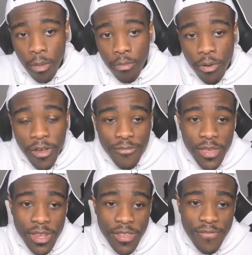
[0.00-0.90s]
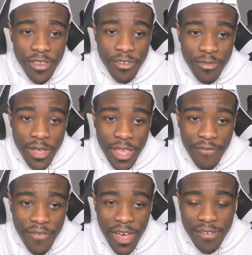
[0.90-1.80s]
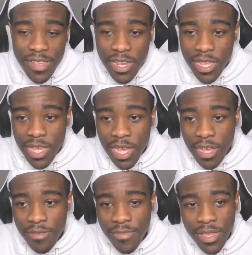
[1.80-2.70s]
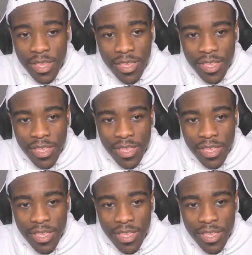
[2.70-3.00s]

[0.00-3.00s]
bro i've made this video about like five six times